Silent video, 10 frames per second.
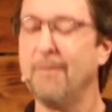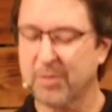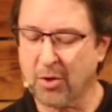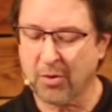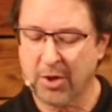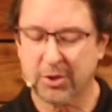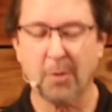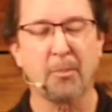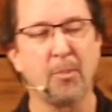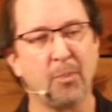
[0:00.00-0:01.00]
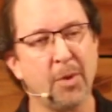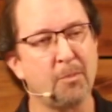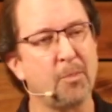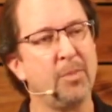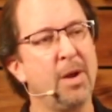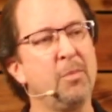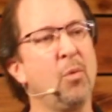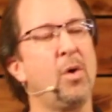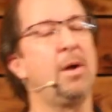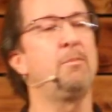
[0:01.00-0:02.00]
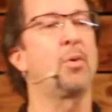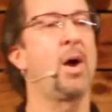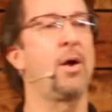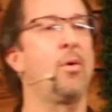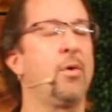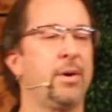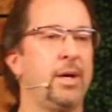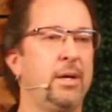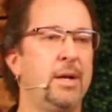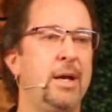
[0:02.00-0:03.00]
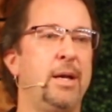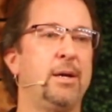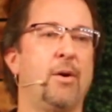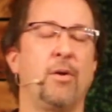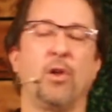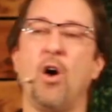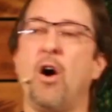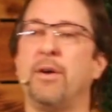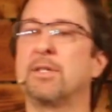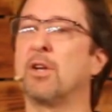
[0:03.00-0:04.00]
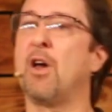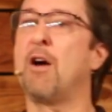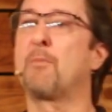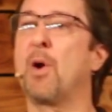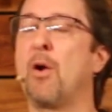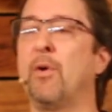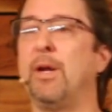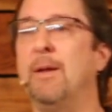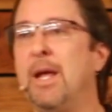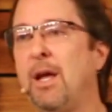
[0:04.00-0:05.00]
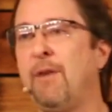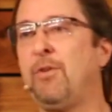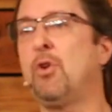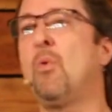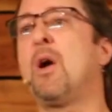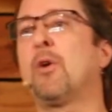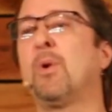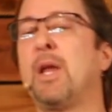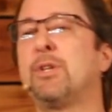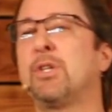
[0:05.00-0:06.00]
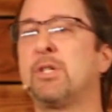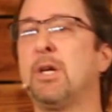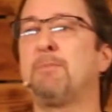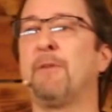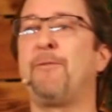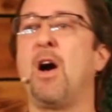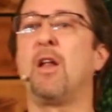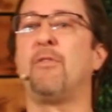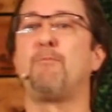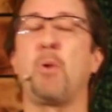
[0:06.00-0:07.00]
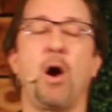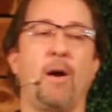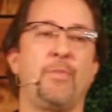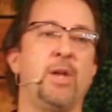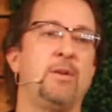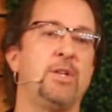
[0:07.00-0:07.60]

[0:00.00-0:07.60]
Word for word: So, so the number one priority, or the law is the law of priority. If you want a relationship to fall apart, then